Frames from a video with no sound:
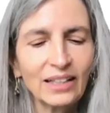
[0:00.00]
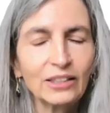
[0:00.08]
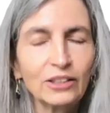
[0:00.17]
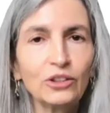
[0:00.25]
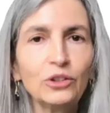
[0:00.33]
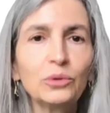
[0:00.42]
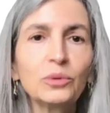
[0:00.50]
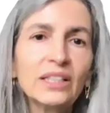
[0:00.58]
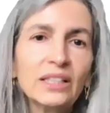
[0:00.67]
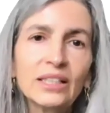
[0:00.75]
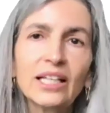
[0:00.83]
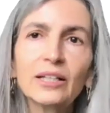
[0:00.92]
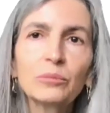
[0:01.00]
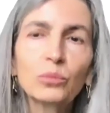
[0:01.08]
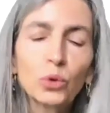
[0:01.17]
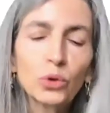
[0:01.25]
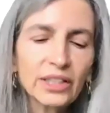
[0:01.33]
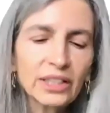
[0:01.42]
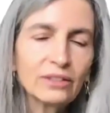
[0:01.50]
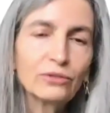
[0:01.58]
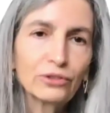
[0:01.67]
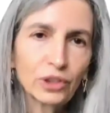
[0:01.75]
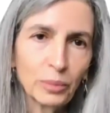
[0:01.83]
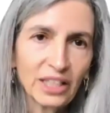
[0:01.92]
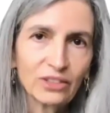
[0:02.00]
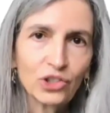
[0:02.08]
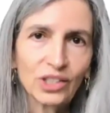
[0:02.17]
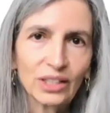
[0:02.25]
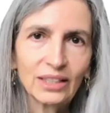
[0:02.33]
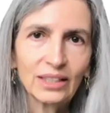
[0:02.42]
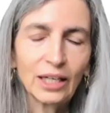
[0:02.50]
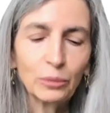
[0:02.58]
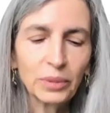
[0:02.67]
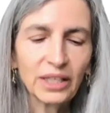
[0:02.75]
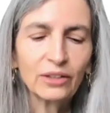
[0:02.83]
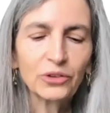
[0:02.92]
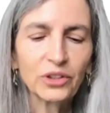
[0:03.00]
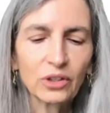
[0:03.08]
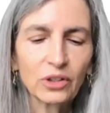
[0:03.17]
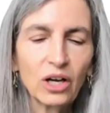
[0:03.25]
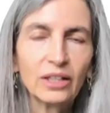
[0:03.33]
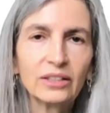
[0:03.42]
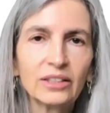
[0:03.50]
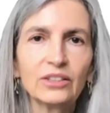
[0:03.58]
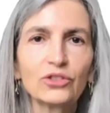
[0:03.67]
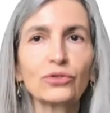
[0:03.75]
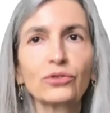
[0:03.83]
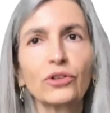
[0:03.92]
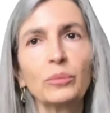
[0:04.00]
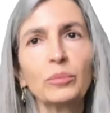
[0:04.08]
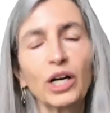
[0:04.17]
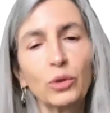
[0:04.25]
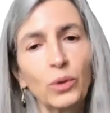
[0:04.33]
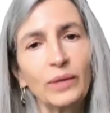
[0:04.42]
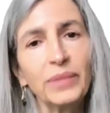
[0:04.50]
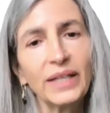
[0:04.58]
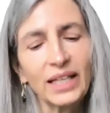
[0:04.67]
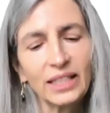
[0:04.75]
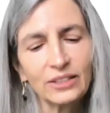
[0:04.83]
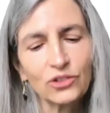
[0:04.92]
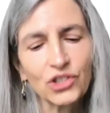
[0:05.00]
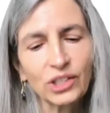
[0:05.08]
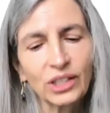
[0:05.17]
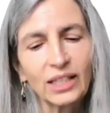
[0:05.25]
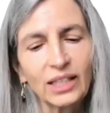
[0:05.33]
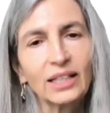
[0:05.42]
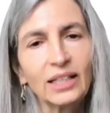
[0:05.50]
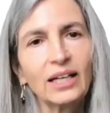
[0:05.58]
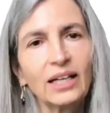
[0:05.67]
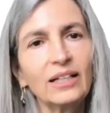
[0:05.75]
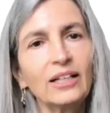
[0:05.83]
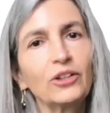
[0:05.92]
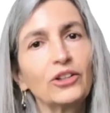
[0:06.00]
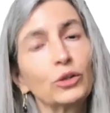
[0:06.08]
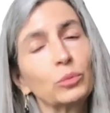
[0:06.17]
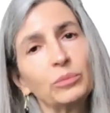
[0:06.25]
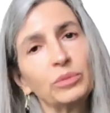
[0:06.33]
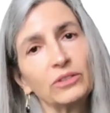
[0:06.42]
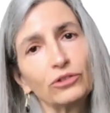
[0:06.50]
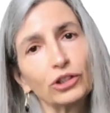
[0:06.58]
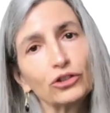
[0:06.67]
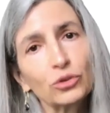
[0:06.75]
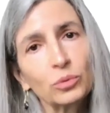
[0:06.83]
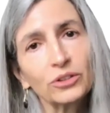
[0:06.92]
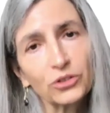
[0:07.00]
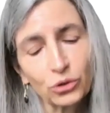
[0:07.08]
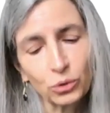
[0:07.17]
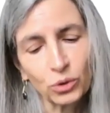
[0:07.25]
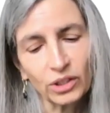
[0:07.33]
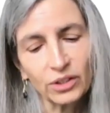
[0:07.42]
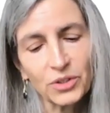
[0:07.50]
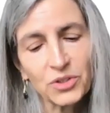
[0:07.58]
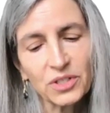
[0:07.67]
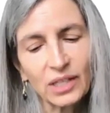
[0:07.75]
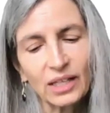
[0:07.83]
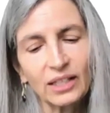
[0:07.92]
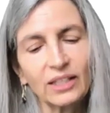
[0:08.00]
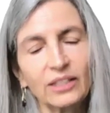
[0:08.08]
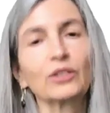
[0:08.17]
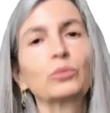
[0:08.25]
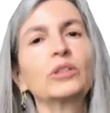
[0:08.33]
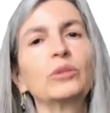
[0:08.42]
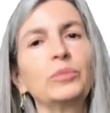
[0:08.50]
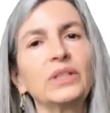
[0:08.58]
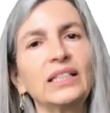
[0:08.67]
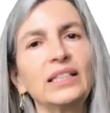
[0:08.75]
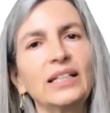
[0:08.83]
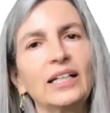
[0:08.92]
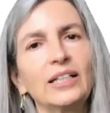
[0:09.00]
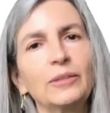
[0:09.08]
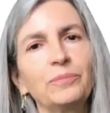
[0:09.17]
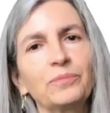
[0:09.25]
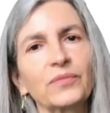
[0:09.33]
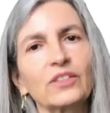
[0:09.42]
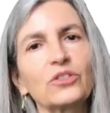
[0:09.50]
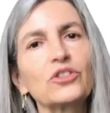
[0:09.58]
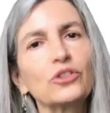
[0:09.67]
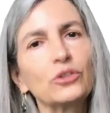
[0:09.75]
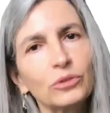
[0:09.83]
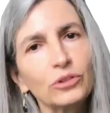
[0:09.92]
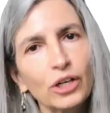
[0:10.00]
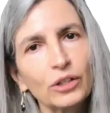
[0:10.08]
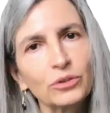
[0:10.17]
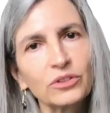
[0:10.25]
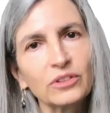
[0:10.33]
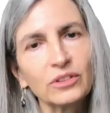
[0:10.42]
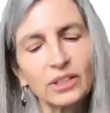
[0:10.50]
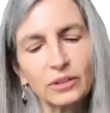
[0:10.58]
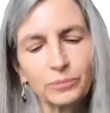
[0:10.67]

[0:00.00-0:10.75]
You can get more information about the college from our webpage. There will be virtual tours. There will be student-hosted